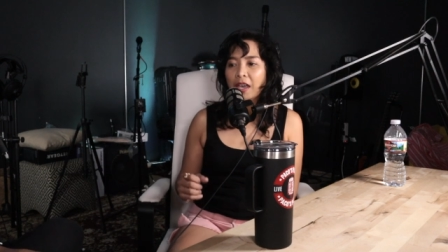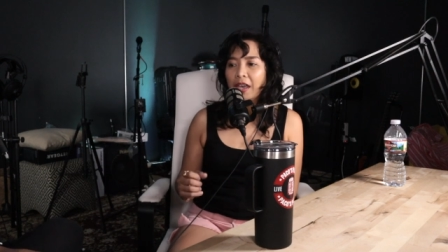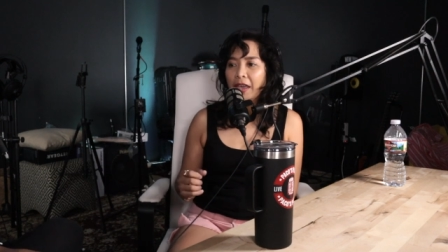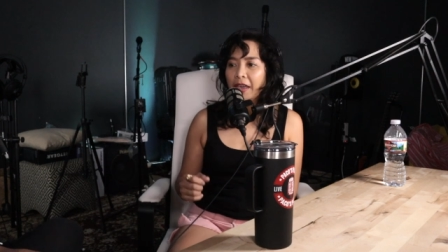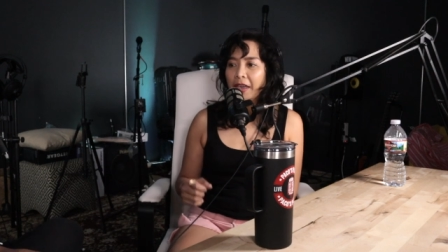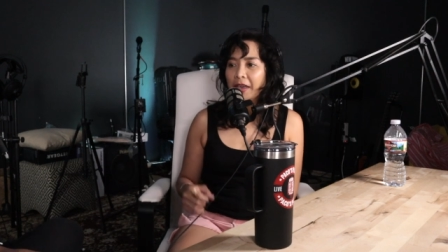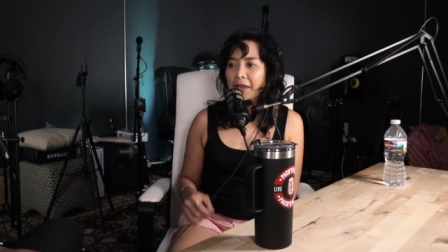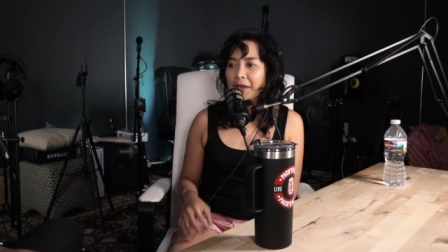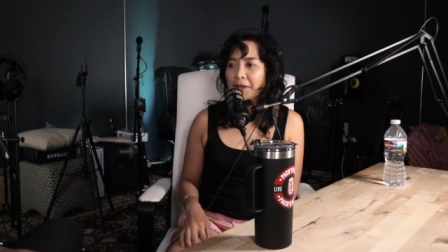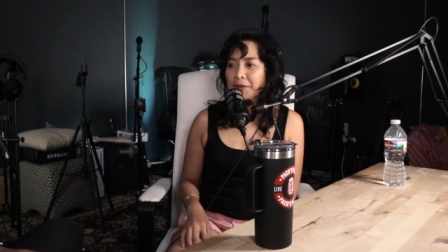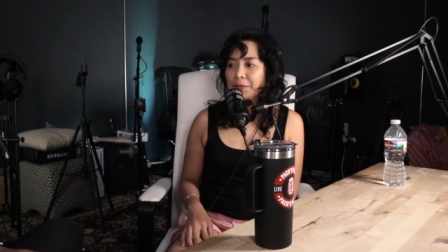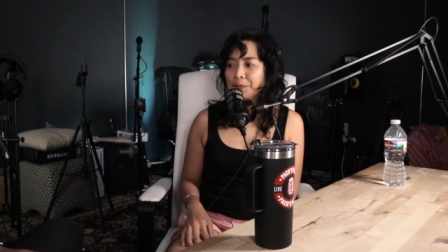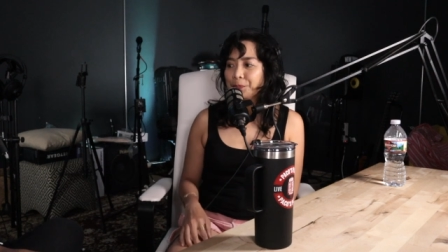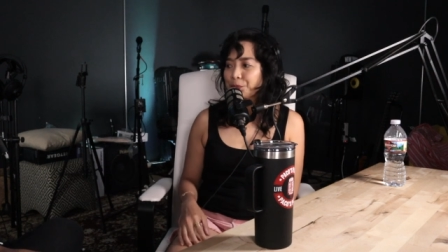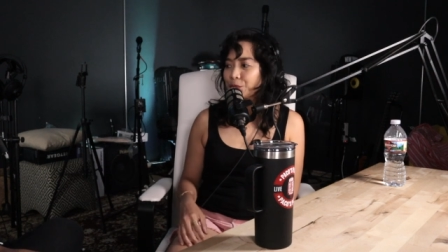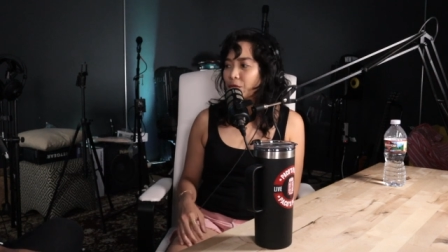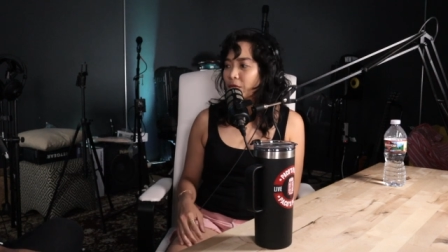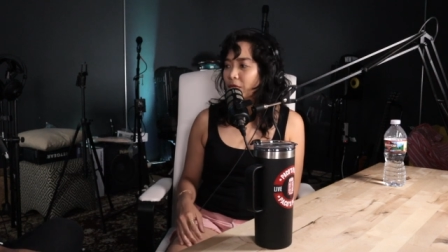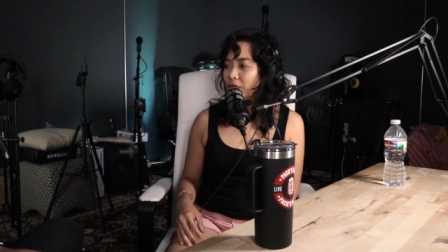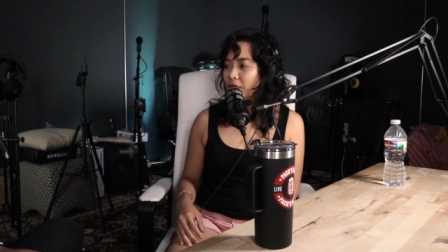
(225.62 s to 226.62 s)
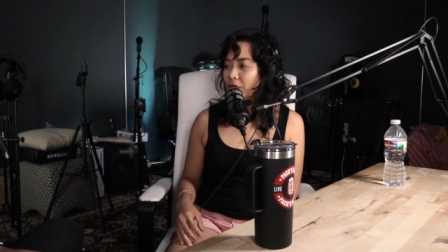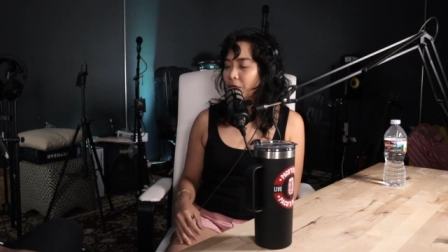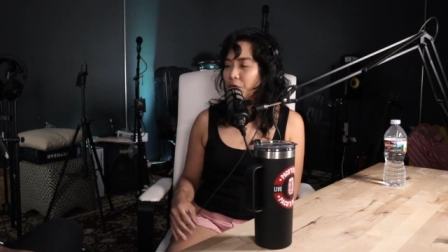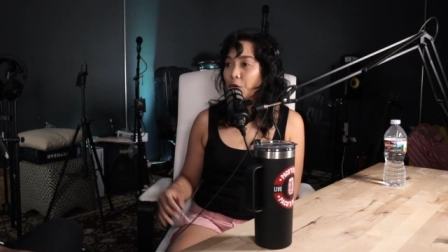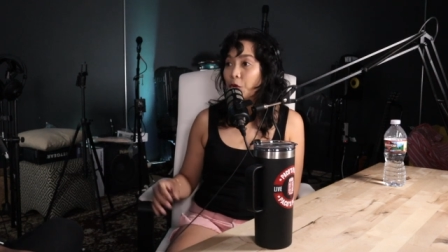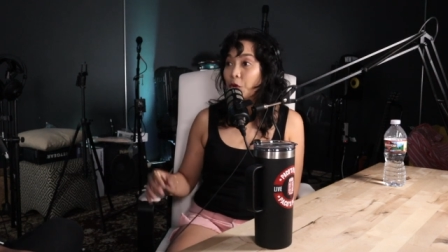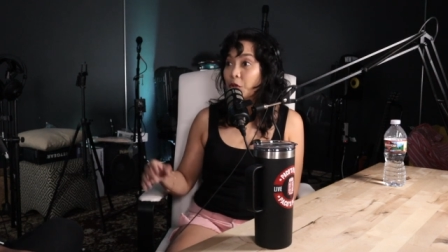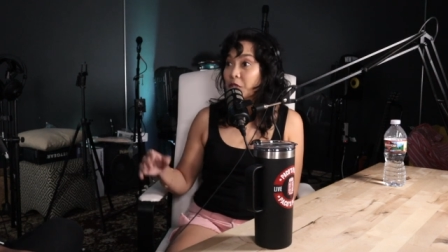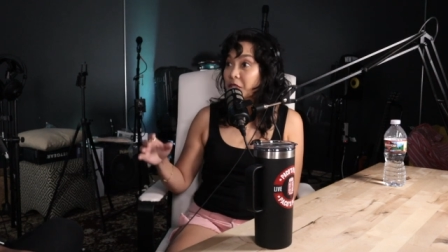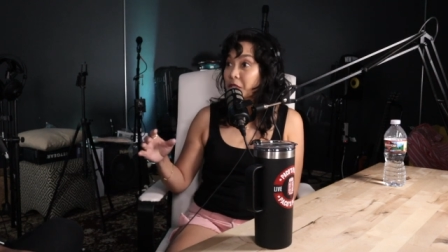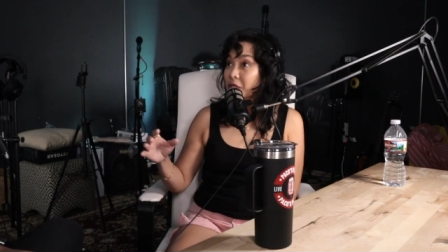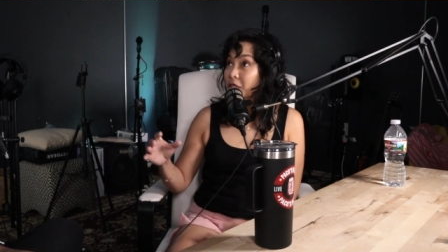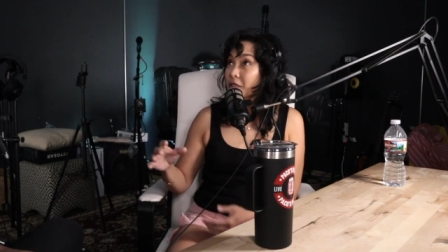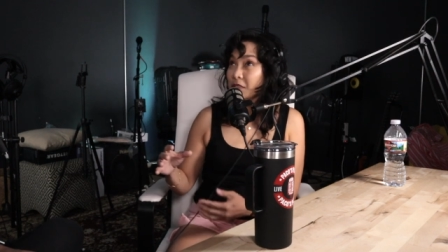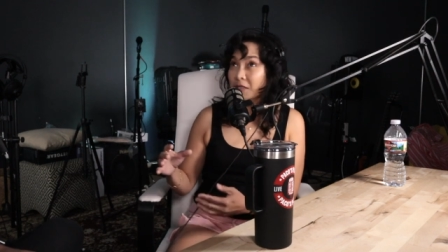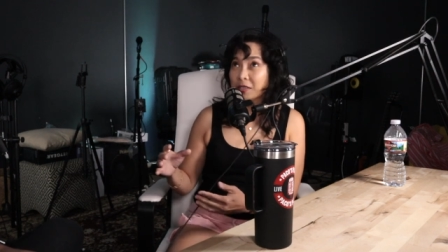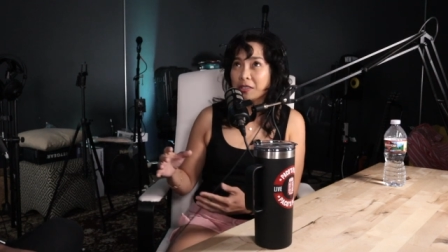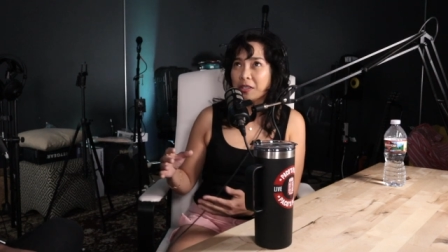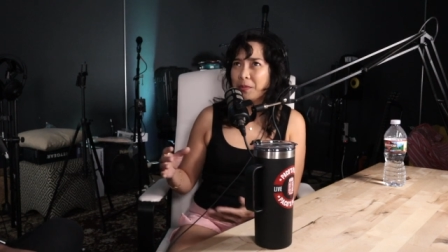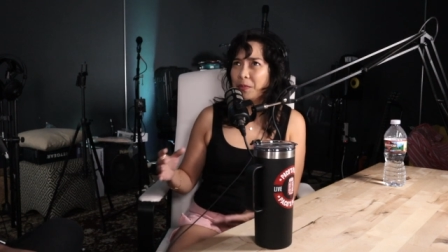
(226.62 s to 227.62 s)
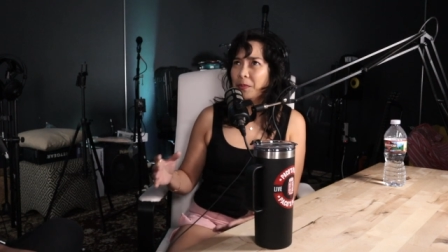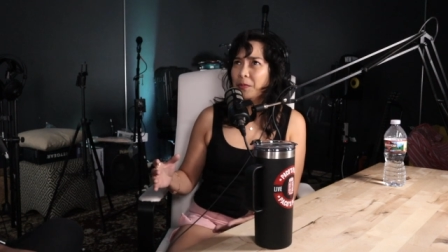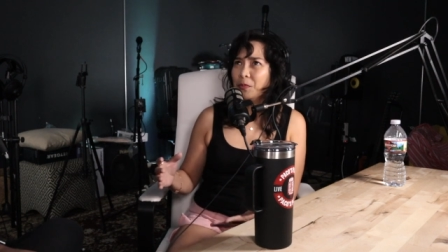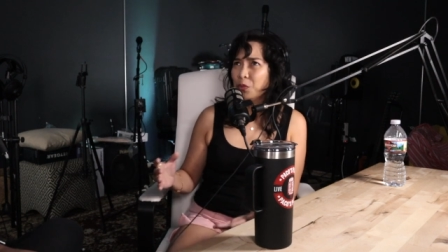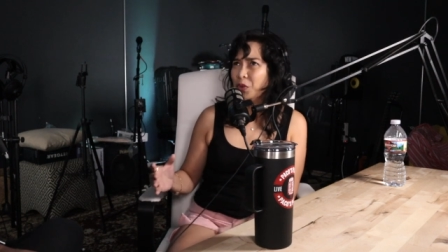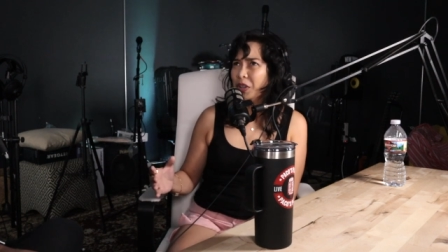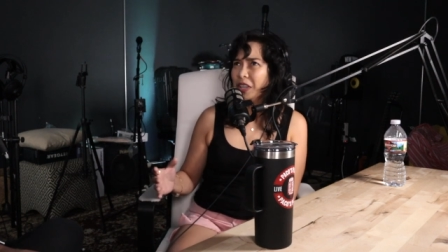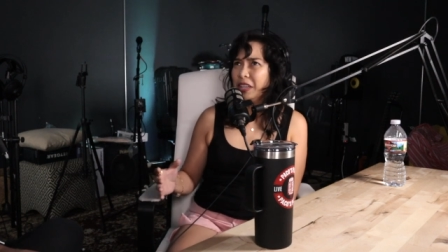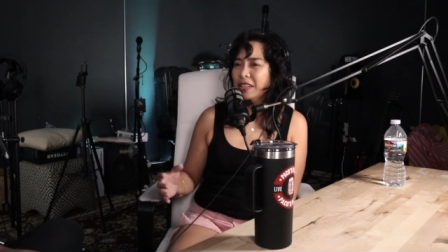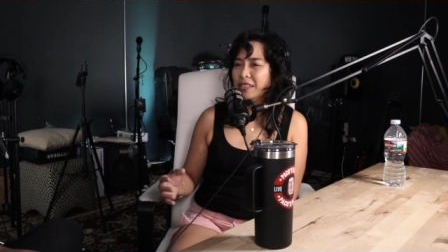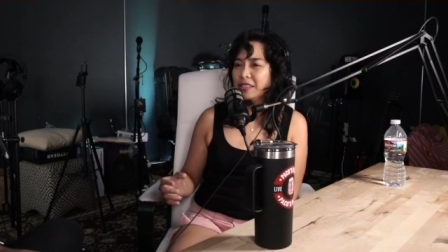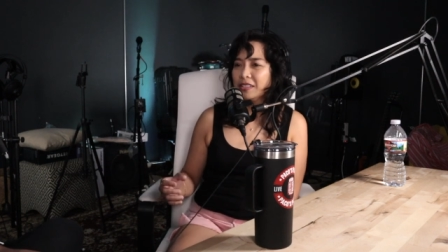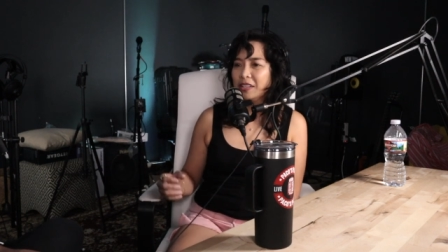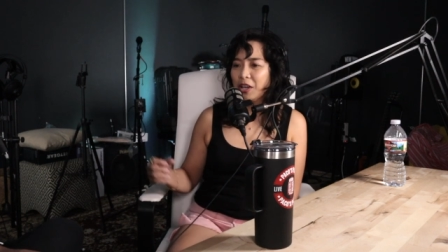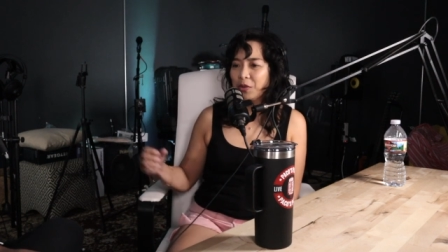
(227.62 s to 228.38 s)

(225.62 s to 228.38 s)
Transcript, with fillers: And for some reason,